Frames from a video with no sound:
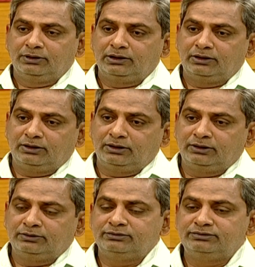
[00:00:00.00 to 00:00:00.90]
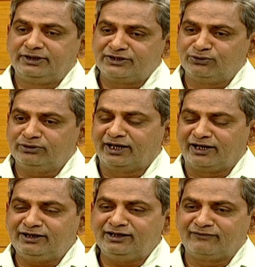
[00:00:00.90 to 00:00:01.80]
There is no
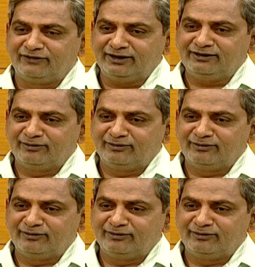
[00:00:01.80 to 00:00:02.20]
guarantee of that,